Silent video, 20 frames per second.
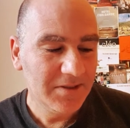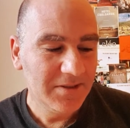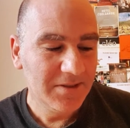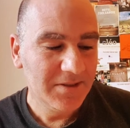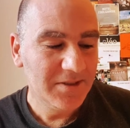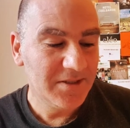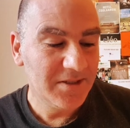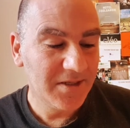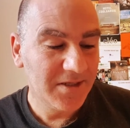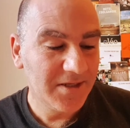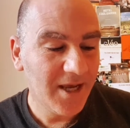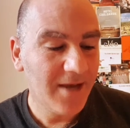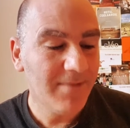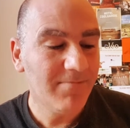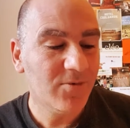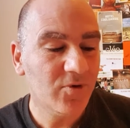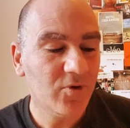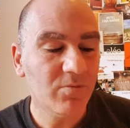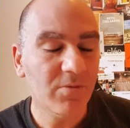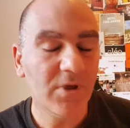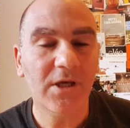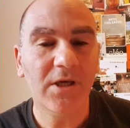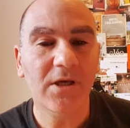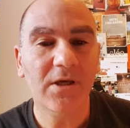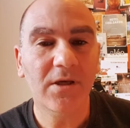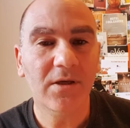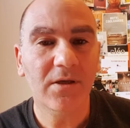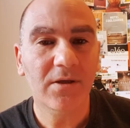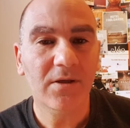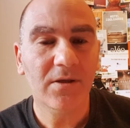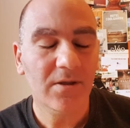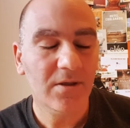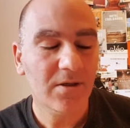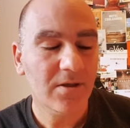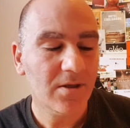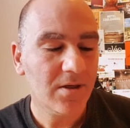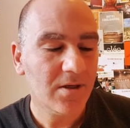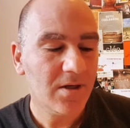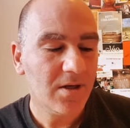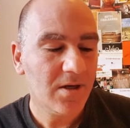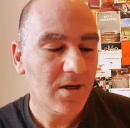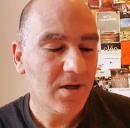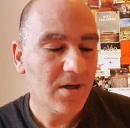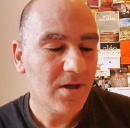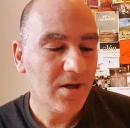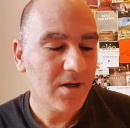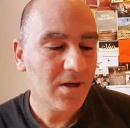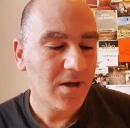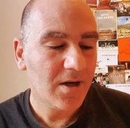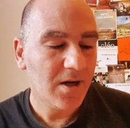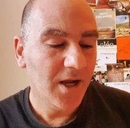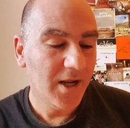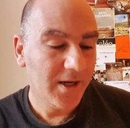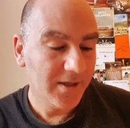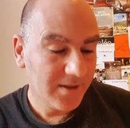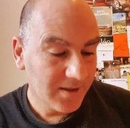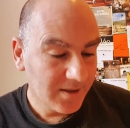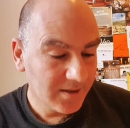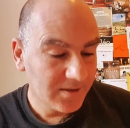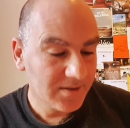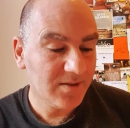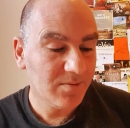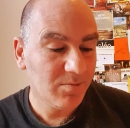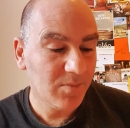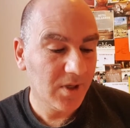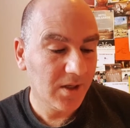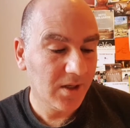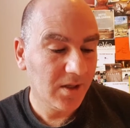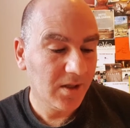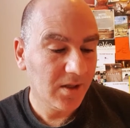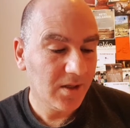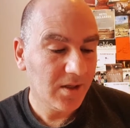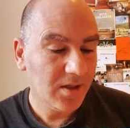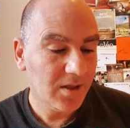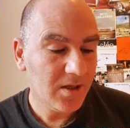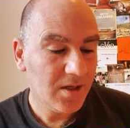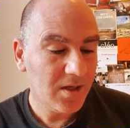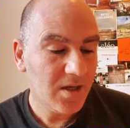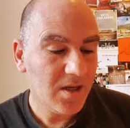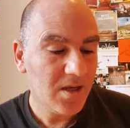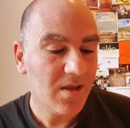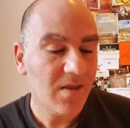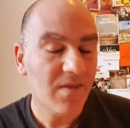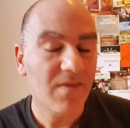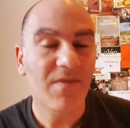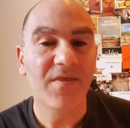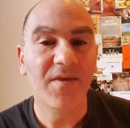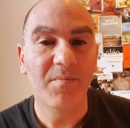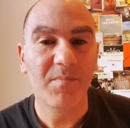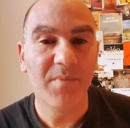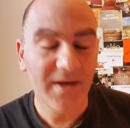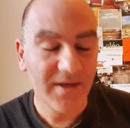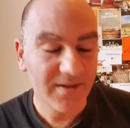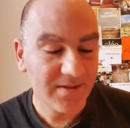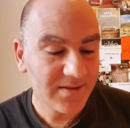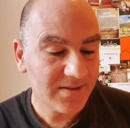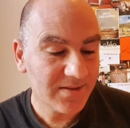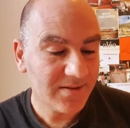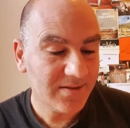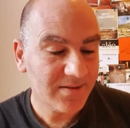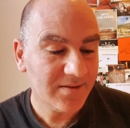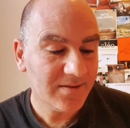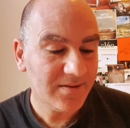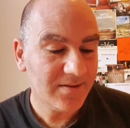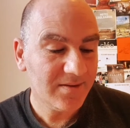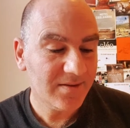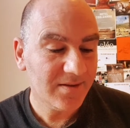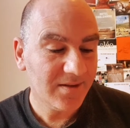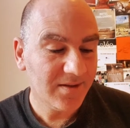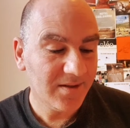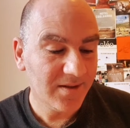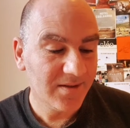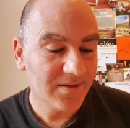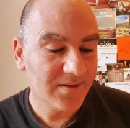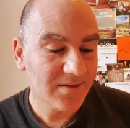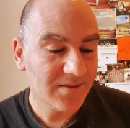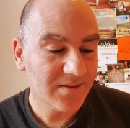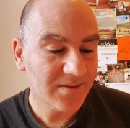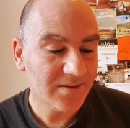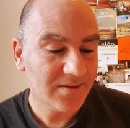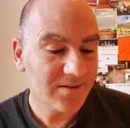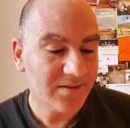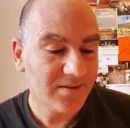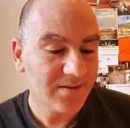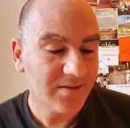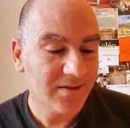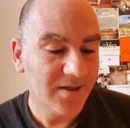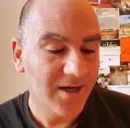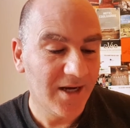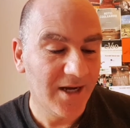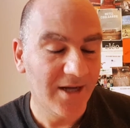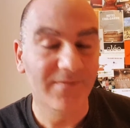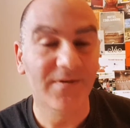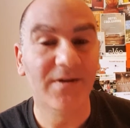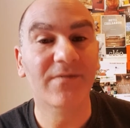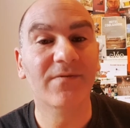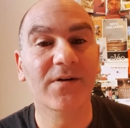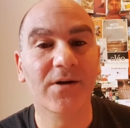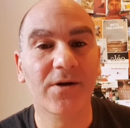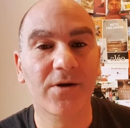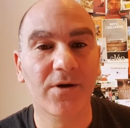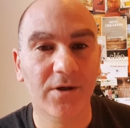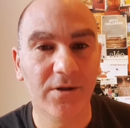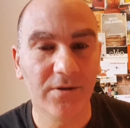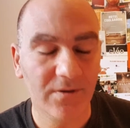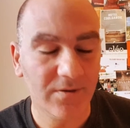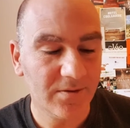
She came to me and kissed me, the best kiss I've ever got.